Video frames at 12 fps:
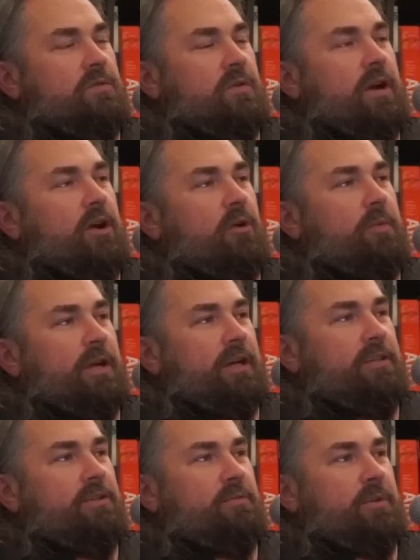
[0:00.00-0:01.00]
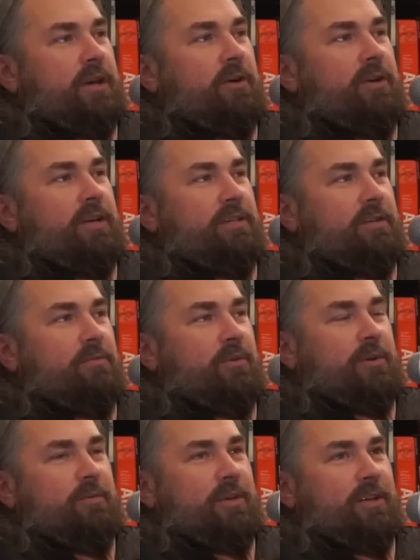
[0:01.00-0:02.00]
so I hope I get to do peyote at some
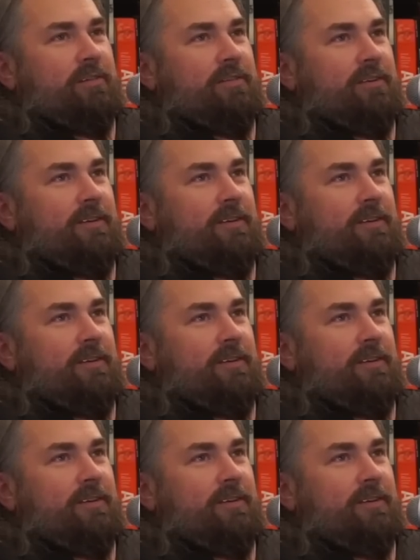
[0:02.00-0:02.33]
point in my life.